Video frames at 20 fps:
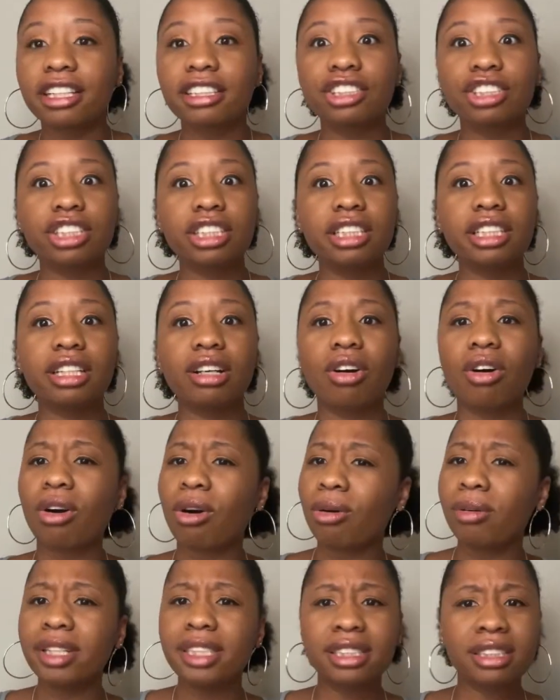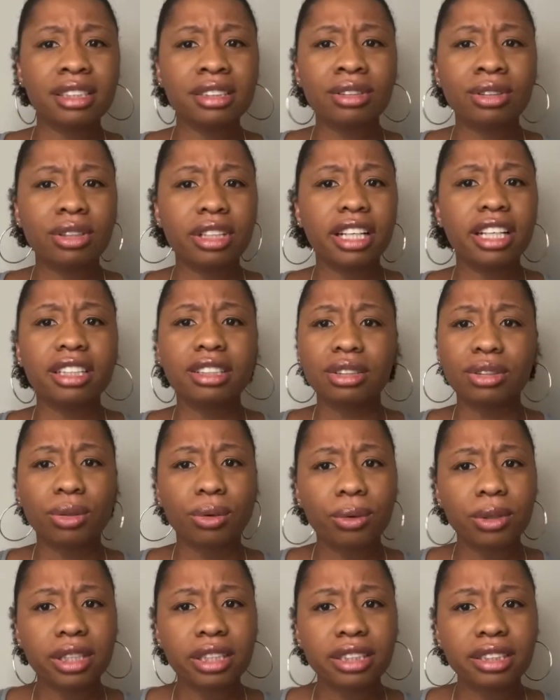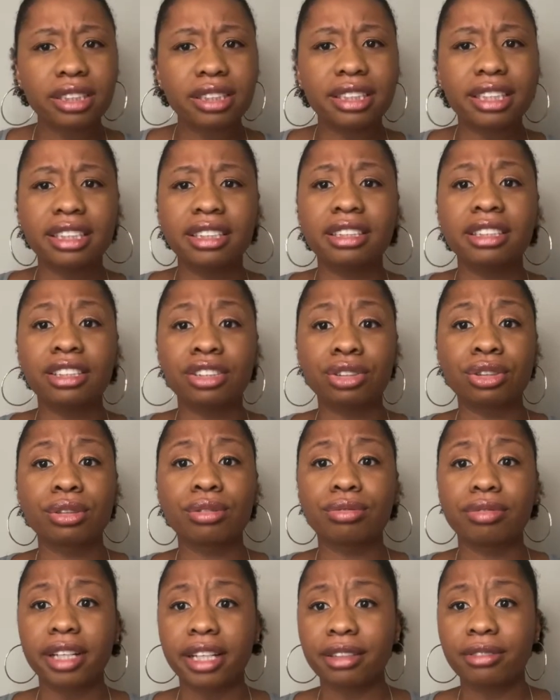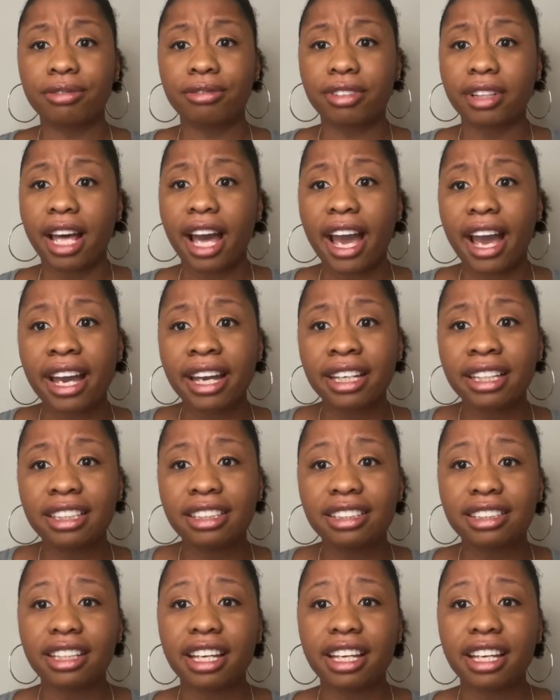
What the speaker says: she always ignores the initial red flags